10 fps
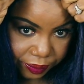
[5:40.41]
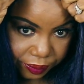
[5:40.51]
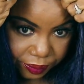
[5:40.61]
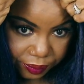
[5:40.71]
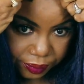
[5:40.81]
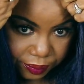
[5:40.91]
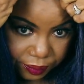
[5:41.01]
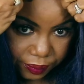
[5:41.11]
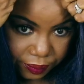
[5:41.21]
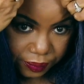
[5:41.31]

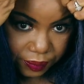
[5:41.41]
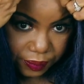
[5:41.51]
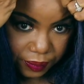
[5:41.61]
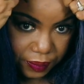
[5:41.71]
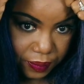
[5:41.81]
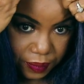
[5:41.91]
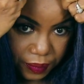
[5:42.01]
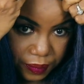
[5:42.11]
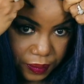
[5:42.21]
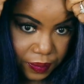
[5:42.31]

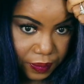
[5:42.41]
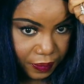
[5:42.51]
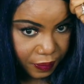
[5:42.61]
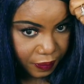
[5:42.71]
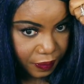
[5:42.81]
[no speech]